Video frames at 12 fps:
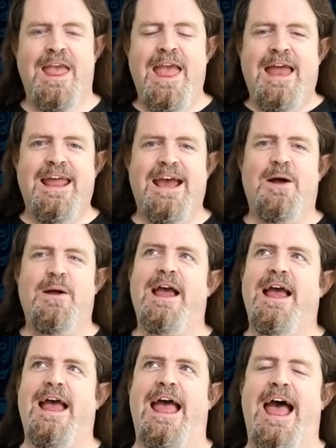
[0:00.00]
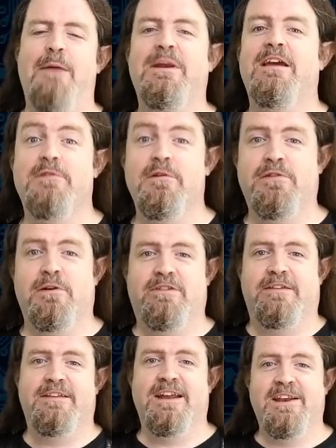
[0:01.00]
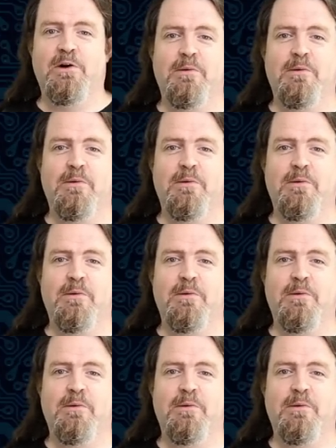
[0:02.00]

Now, how many of you folks out there know